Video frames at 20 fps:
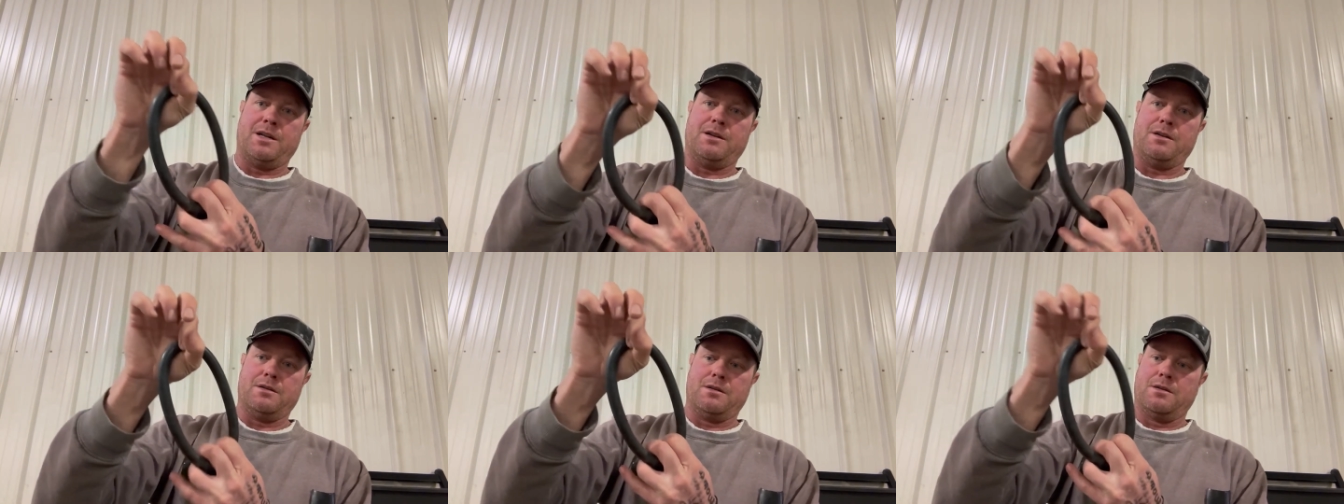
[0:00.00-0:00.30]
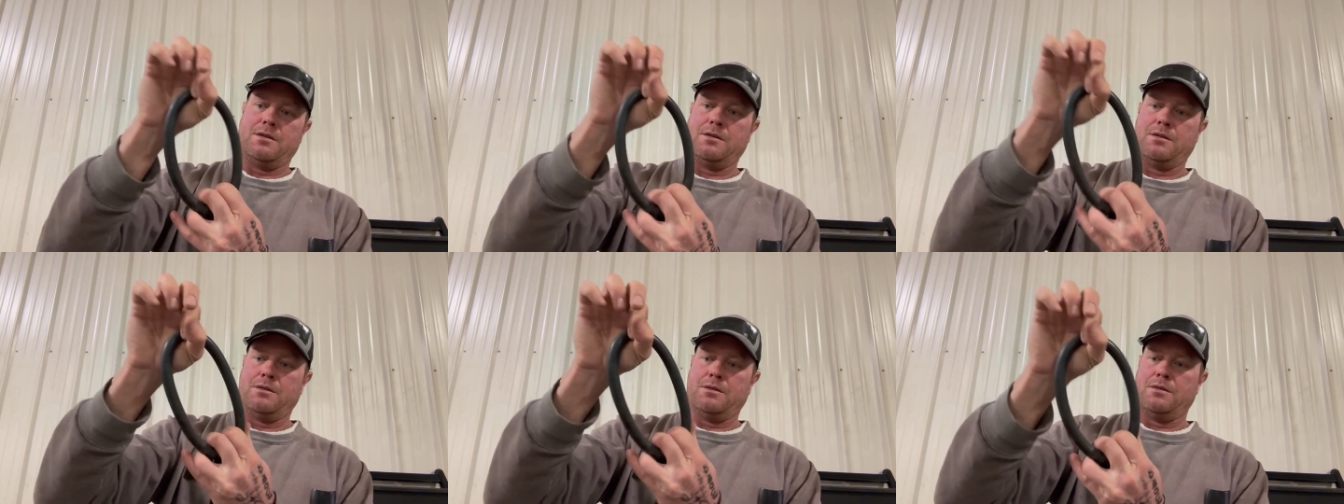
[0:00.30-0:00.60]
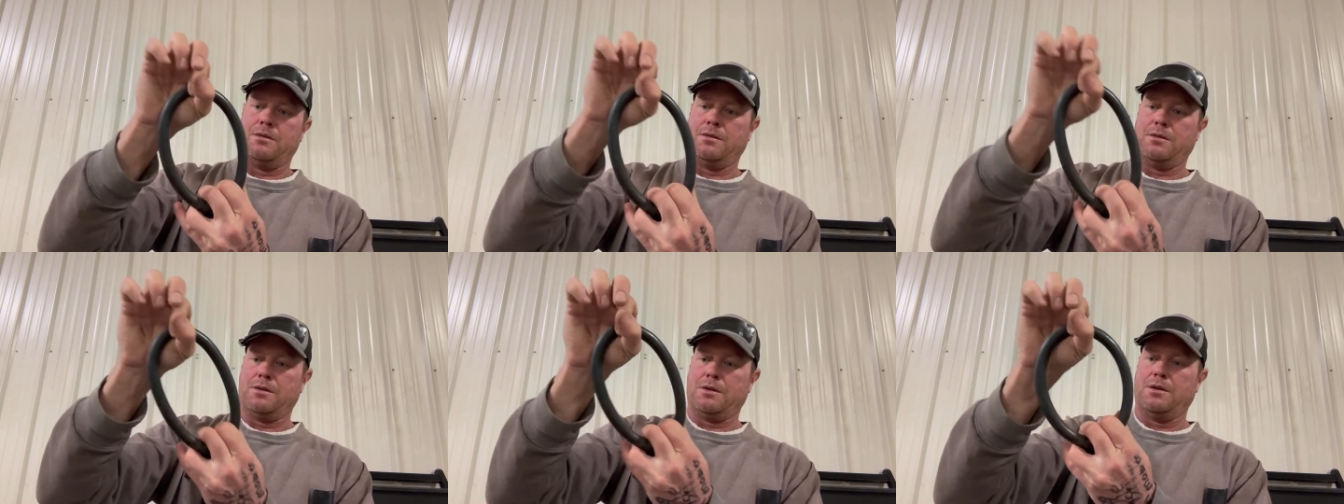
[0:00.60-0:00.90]
it.
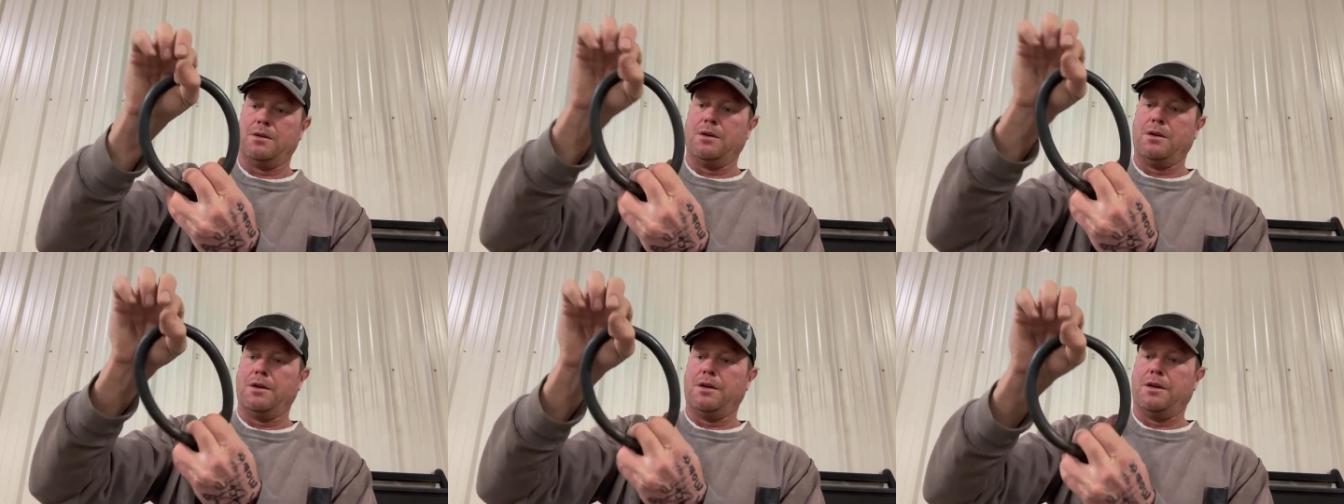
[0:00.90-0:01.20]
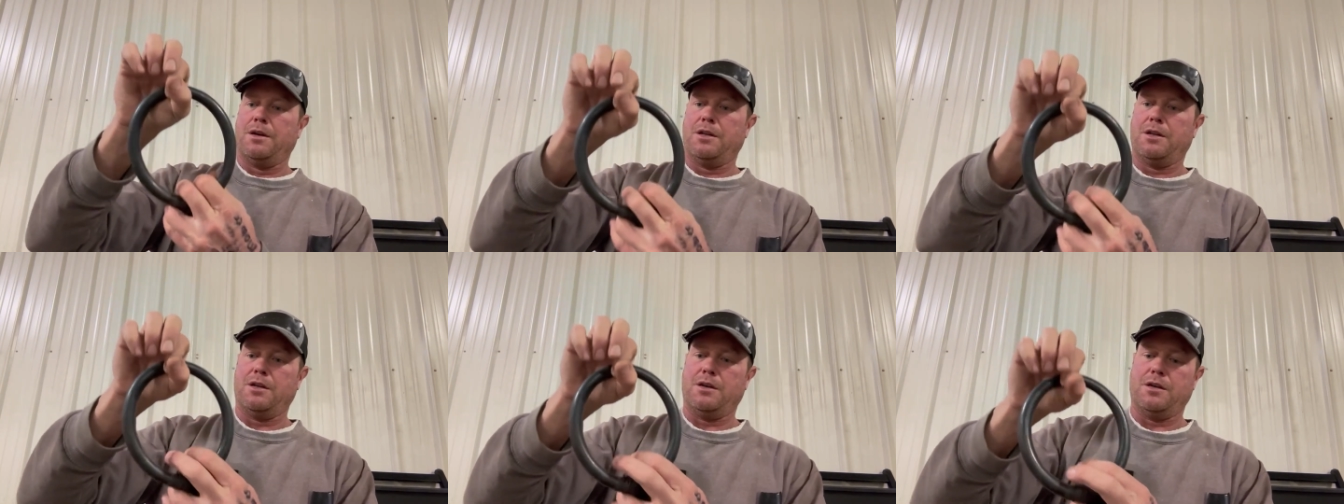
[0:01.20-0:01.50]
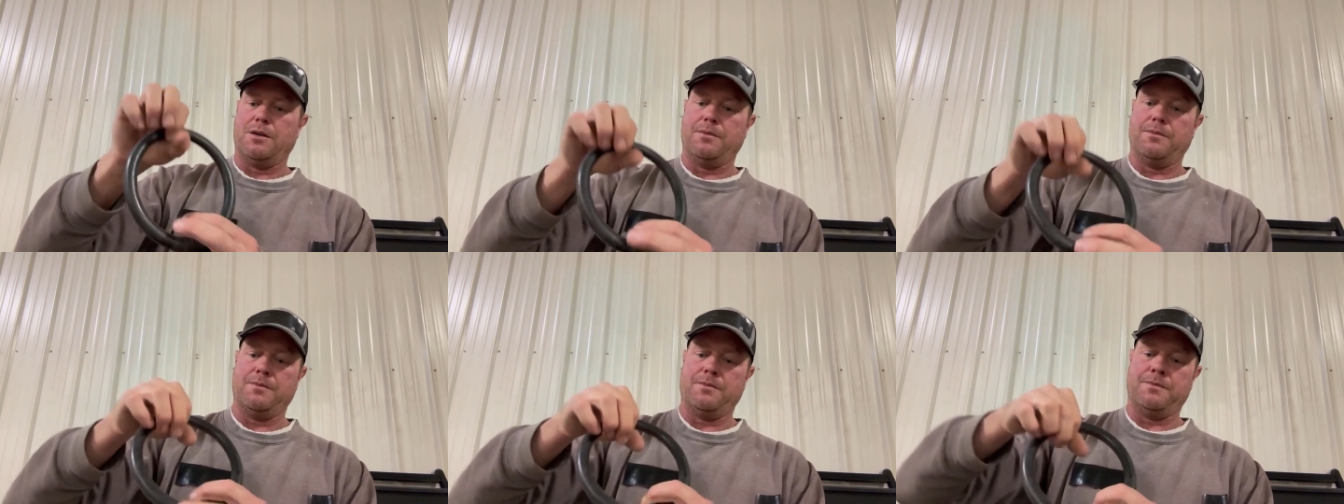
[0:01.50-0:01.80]

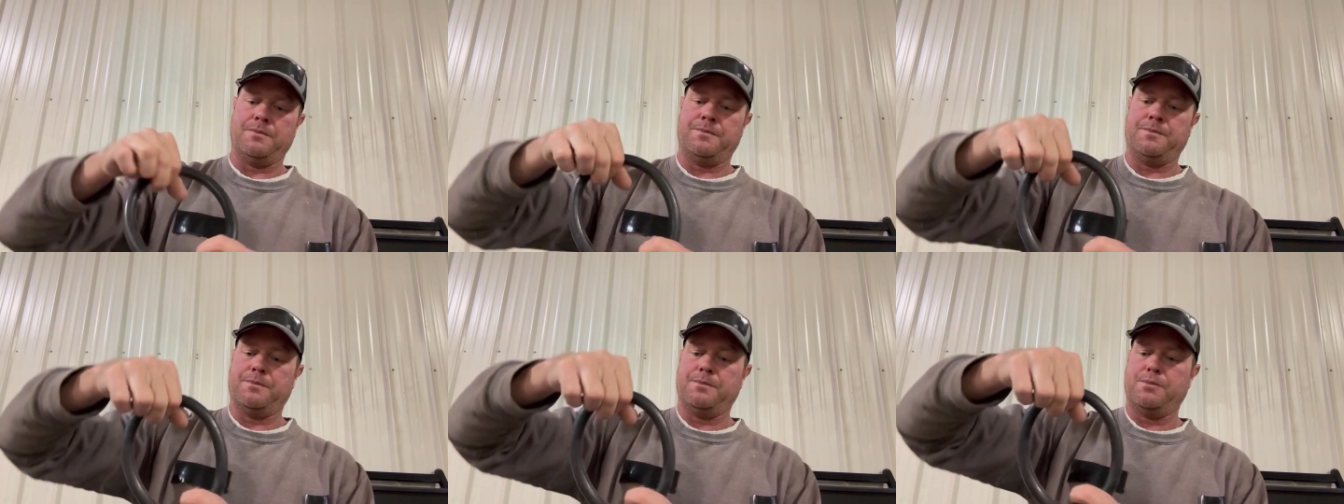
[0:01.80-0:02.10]
Uh, to